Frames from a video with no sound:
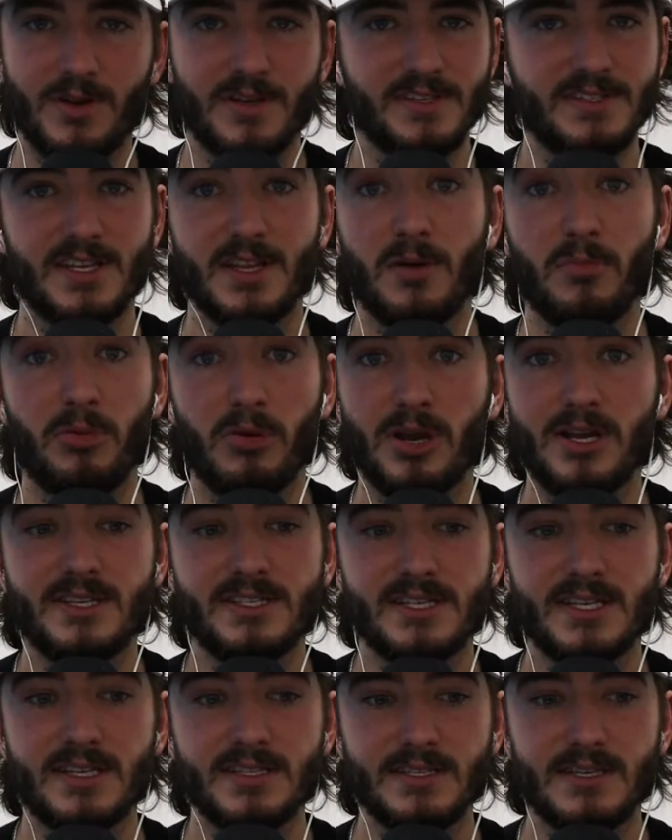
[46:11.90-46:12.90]
in the
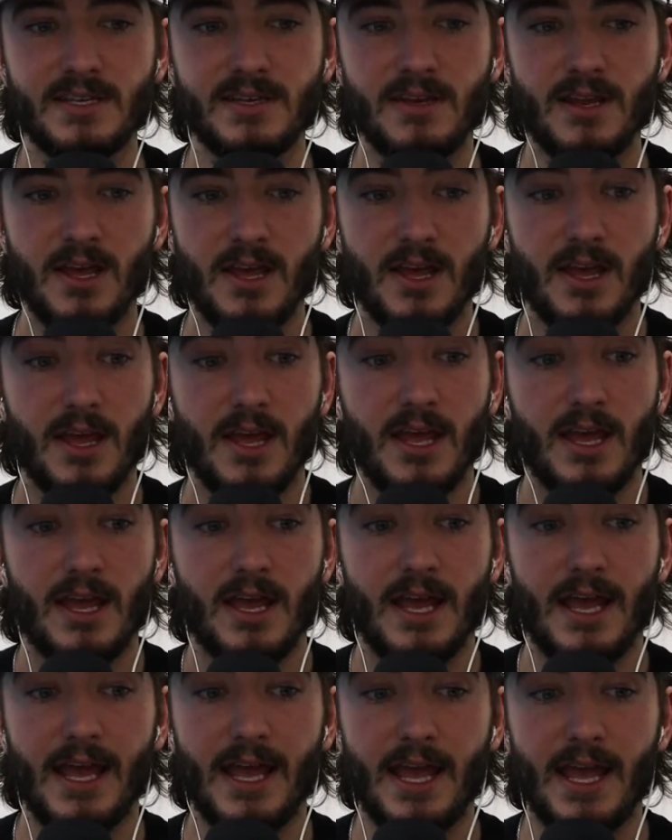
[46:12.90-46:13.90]
preseason
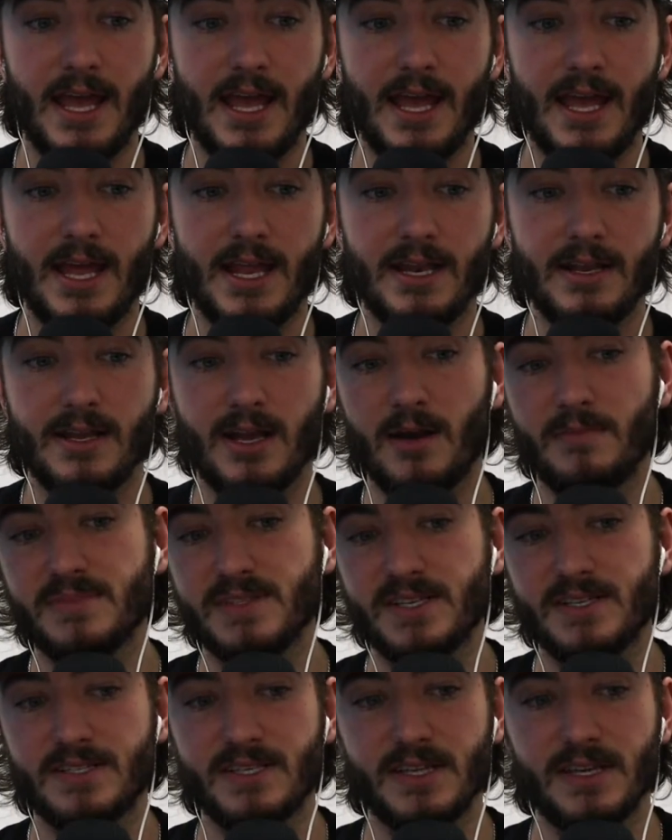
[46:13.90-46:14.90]
and comes
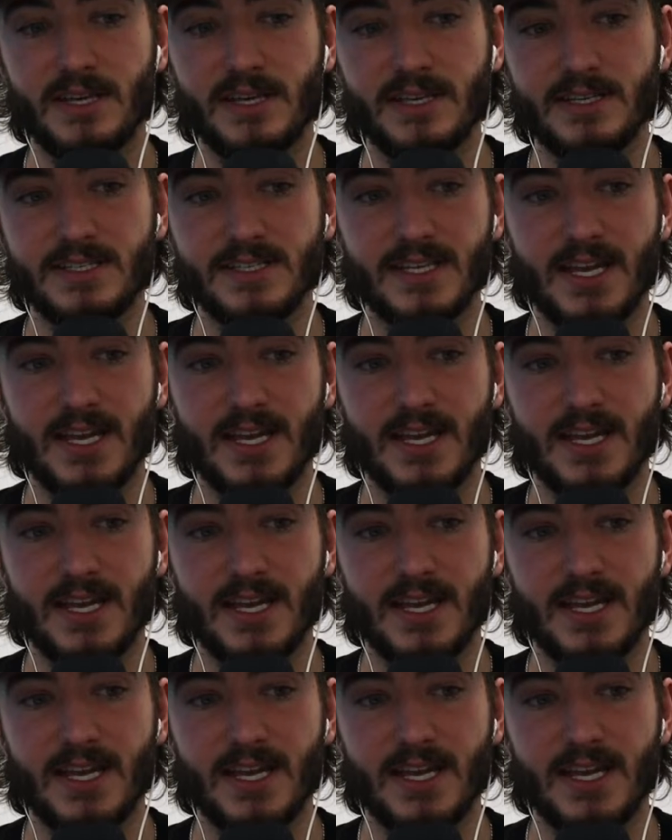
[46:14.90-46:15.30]
into this,